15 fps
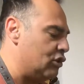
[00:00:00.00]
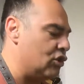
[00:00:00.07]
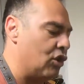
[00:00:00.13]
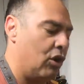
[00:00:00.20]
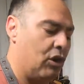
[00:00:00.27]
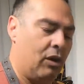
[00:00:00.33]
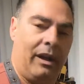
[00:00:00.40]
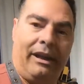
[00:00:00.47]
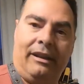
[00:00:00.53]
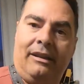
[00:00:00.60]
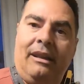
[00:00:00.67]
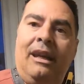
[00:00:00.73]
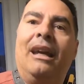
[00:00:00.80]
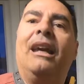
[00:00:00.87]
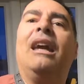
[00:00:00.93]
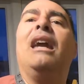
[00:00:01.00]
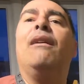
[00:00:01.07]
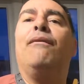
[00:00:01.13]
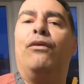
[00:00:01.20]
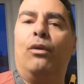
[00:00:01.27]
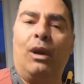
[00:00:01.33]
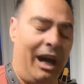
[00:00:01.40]
chocolate,
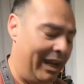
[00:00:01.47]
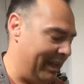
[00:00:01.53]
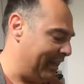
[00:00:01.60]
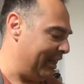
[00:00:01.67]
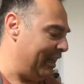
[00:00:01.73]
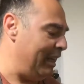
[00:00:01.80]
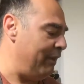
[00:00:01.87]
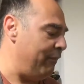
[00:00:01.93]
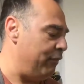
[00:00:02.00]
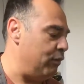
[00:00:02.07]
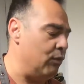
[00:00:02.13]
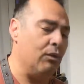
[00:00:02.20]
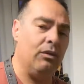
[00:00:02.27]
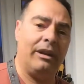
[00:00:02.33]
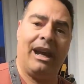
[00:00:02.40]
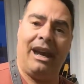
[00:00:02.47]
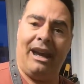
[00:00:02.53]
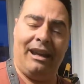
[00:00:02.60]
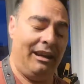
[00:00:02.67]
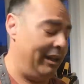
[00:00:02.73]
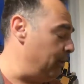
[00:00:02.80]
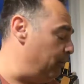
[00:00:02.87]
if you like. If you
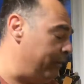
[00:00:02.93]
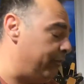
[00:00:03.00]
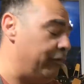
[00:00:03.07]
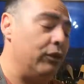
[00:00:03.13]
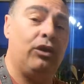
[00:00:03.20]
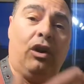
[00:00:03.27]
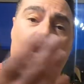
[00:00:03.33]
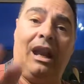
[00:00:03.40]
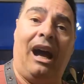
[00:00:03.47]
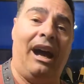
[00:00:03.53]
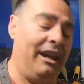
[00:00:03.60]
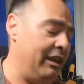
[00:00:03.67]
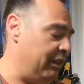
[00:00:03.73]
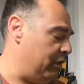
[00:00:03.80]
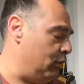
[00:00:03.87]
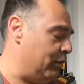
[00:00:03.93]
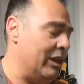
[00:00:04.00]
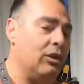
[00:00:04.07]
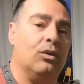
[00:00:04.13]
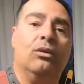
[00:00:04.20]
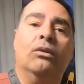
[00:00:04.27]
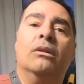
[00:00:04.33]
can, if you don't like, you
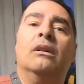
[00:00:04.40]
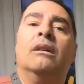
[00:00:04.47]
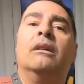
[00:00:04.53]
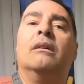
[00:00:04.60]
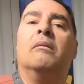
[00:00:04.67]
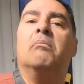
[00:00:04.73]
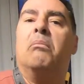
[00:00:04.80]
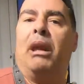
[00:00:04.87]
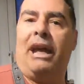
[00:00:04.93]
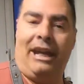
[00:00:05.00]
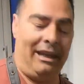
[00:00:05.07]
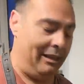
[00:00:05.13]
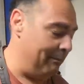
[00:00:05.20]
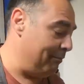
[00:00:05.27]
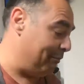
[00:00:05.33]
can do plain.